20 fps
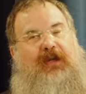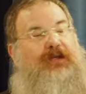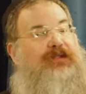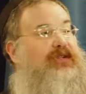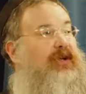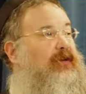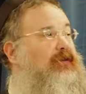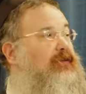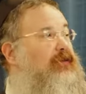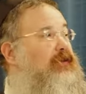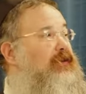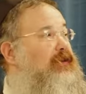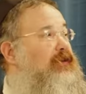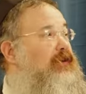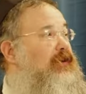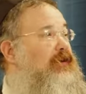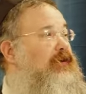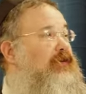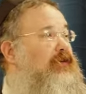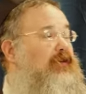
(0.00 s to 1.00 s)
So,
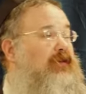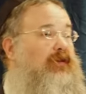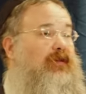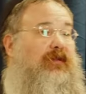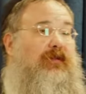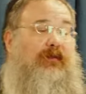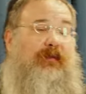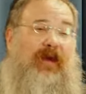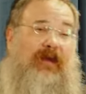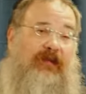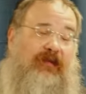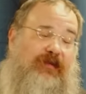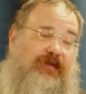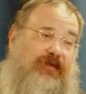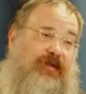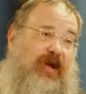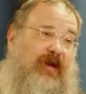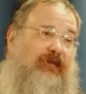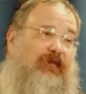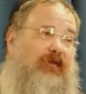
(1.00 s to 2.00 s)
you know, the message
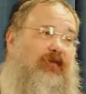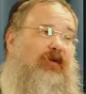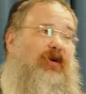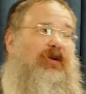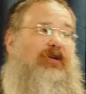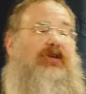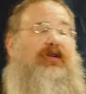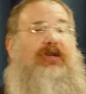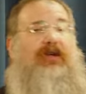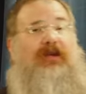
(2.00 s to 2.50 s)
to everyone